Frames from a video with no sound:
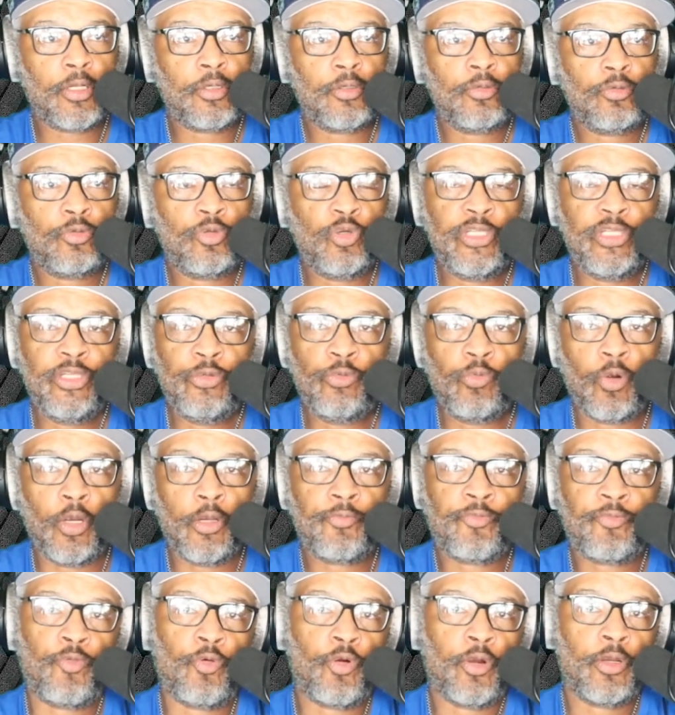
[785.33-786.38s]
who you work
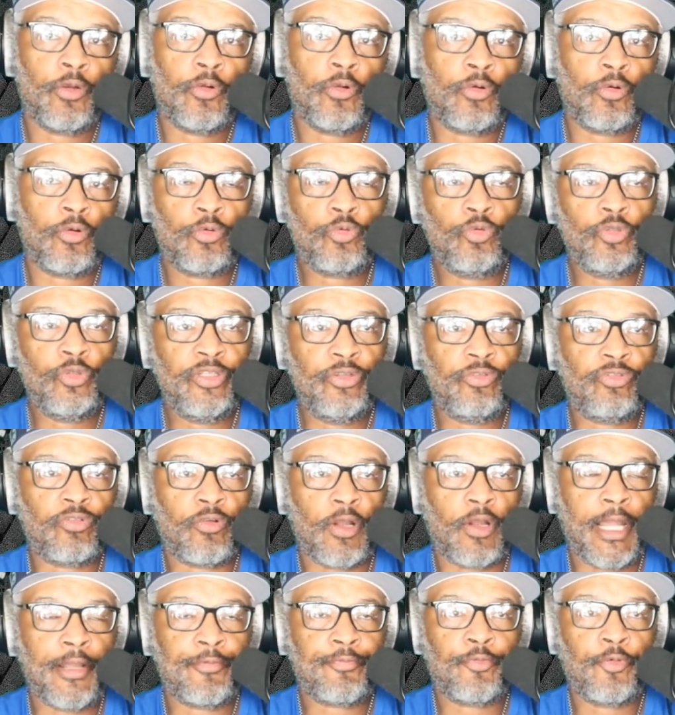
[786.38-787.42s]
for or who you
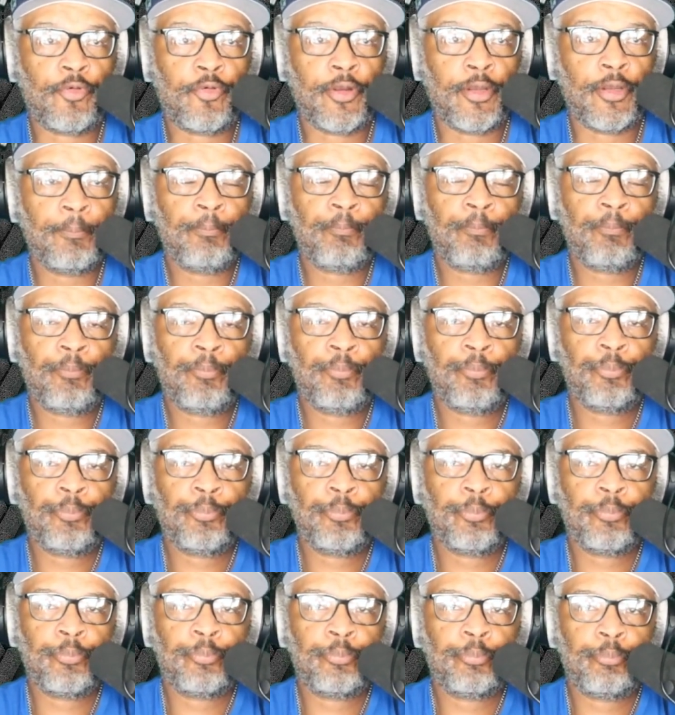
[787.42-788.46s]
drive for.
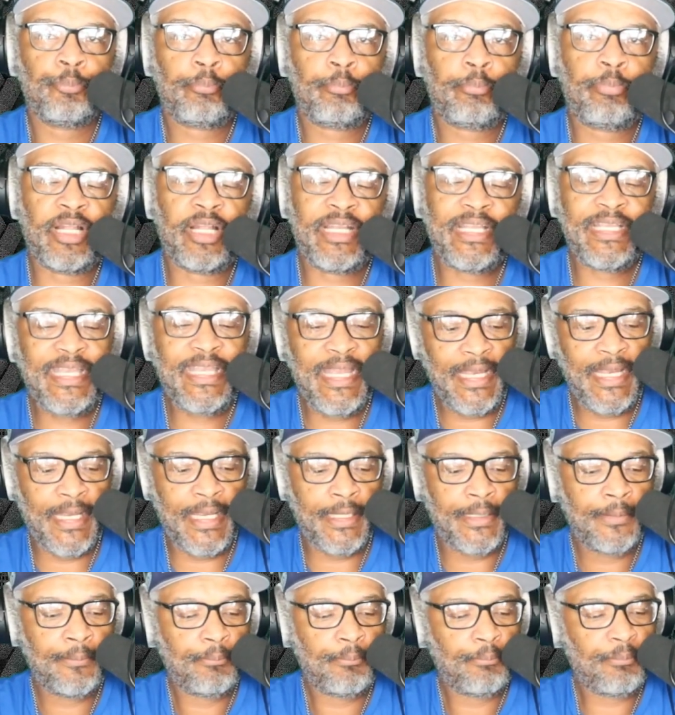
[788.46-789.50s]
But
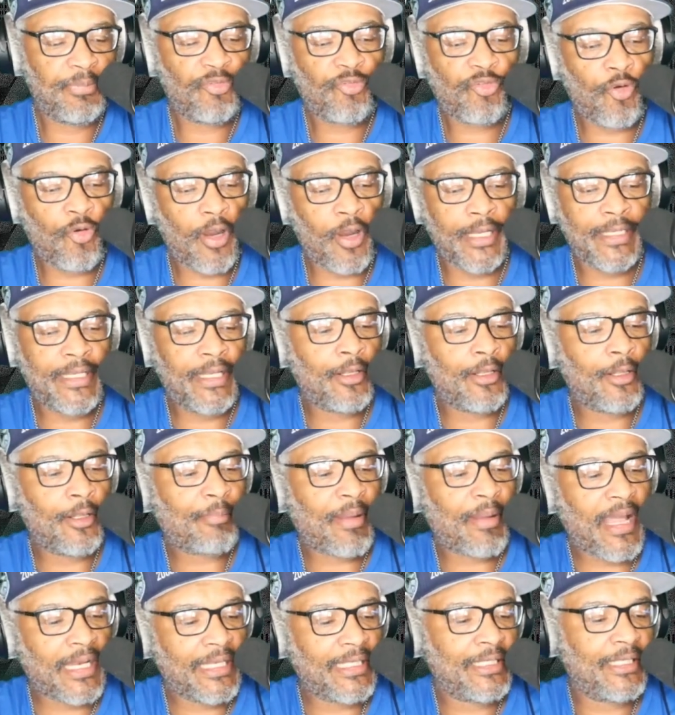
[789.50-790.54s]
again, before I get up
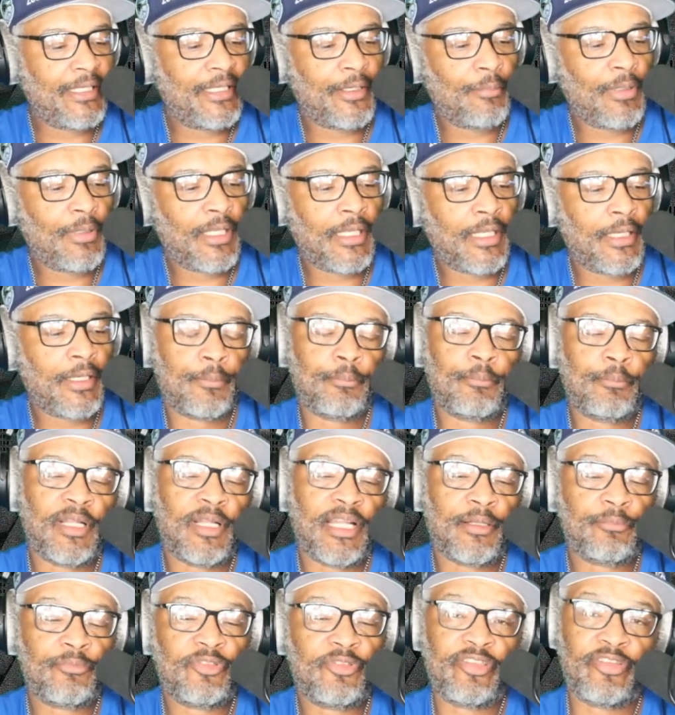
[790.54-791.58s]
out of here, man,
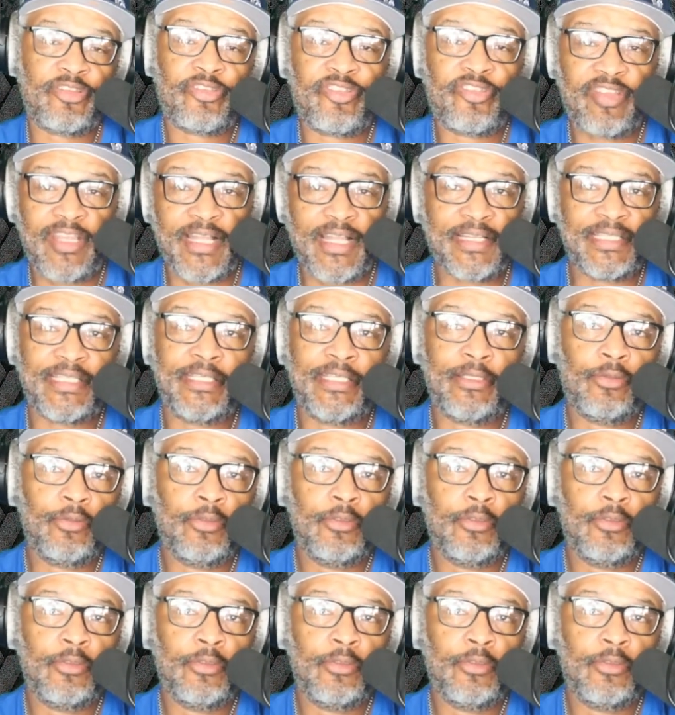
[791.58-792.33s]
I'm just telling you,